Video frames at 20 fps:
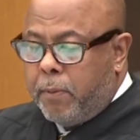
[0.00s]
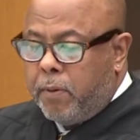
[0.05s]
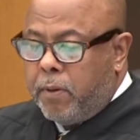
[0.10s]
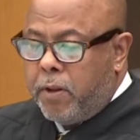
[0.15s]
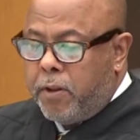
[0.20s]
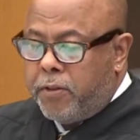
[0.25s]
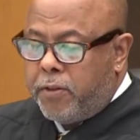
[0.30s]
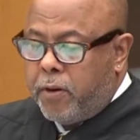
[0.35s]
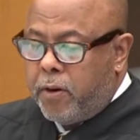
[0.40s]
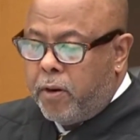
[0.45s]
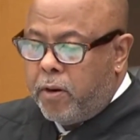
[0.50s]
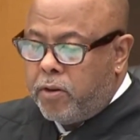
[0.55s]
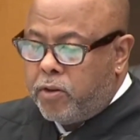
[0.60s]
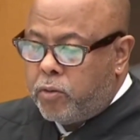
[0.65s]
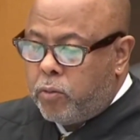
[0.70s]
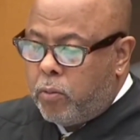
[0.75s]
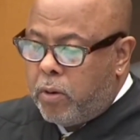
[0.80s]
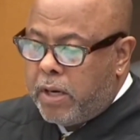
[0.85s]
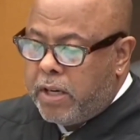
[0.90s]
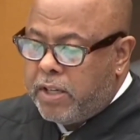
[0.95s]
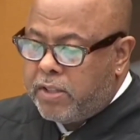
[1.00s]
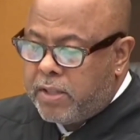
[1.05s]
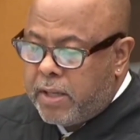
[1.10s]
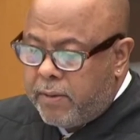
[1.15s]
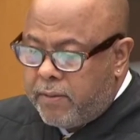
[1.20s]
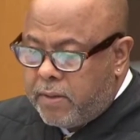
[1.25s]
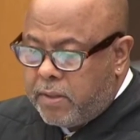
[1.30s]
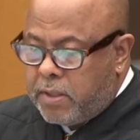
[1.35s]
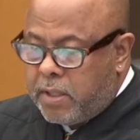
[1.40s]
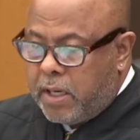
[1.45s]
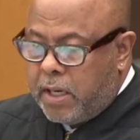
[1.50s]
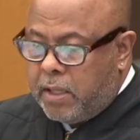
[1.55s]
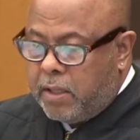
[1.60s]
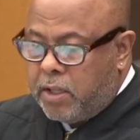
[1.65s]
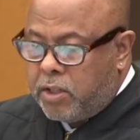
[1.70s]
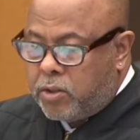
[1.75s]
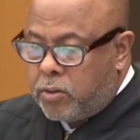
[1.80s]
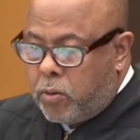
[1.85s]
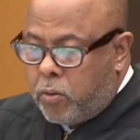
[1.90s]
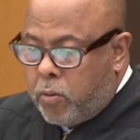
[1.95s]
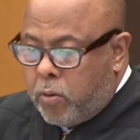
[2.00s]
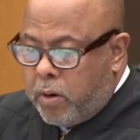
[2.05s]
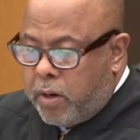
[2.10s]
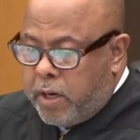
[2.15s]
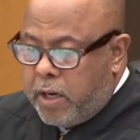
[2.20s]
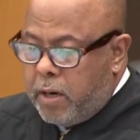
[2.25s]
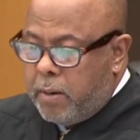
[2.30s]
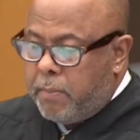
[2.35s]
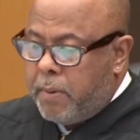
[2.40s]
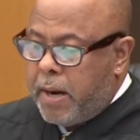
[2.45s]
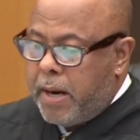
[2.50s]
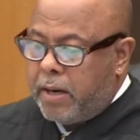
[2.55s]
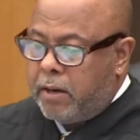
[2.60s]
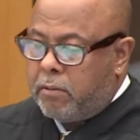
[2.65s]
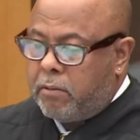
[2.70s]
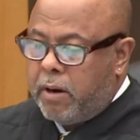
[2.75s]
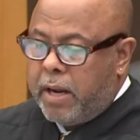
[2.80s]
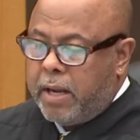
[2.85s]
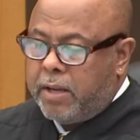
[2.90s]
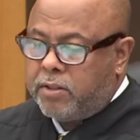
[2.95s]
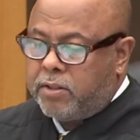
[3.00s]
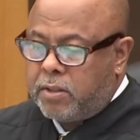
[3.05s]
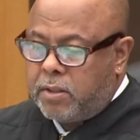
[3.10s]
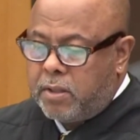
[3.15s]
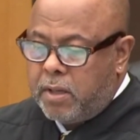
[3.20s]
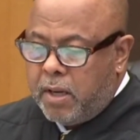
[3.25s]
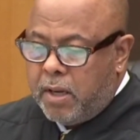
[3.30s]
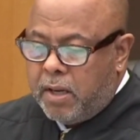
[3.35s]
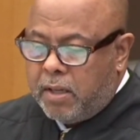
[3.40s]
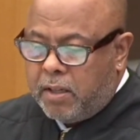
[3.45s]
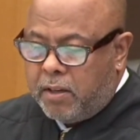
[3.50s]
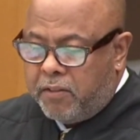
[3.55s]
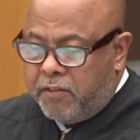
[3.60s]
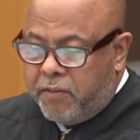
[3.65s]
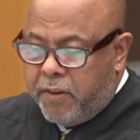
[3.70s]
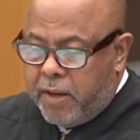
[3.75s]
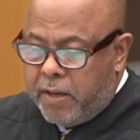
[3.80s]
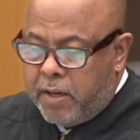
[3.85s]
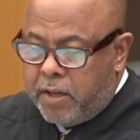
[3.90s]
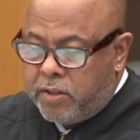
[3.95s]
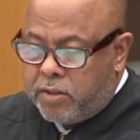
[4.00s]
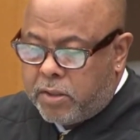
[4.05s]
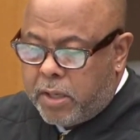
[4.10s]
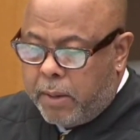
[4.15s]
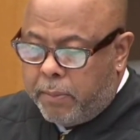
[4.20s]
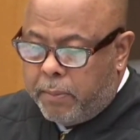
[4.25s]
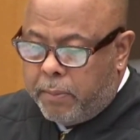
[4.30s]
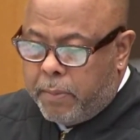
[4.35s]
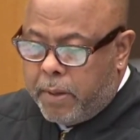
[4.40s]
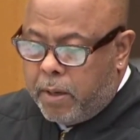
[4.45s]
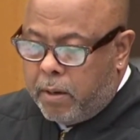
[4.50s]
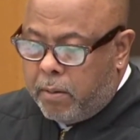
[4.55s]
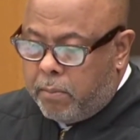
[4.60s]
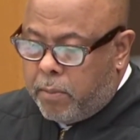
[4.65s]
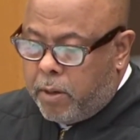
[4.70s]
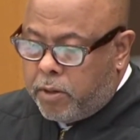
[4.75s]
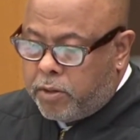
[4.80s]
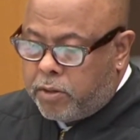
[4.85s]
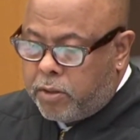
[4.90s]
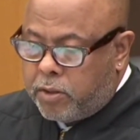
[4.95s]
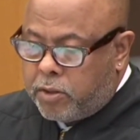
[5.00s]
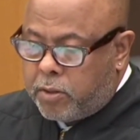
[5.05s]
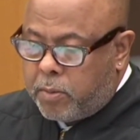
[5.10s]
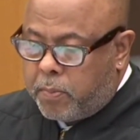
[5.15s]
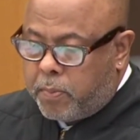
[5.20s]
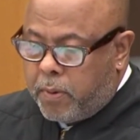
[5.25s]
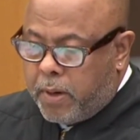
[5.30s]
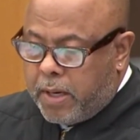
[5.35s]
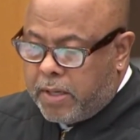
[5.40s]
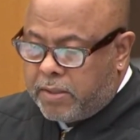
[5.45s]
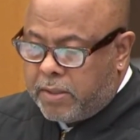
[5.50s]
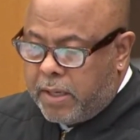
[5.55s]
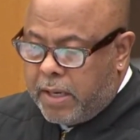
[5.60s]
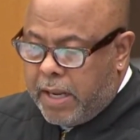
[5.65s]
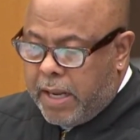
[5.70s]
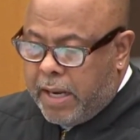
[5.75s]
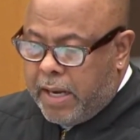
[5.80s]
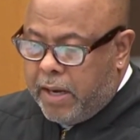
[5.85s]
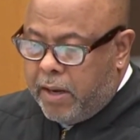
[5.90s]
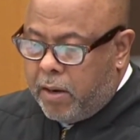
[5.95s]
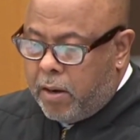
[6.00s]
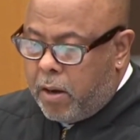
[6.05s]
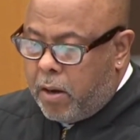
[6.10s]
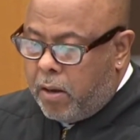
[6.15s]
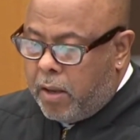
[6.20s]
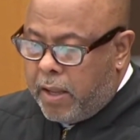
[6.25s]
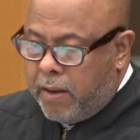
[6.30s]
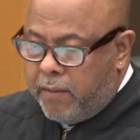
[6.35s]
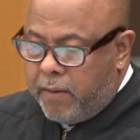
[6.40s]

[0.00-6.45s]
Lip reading: April the 3rd, 2017, this court hereby grants defendant's supplemental motion to suppress any and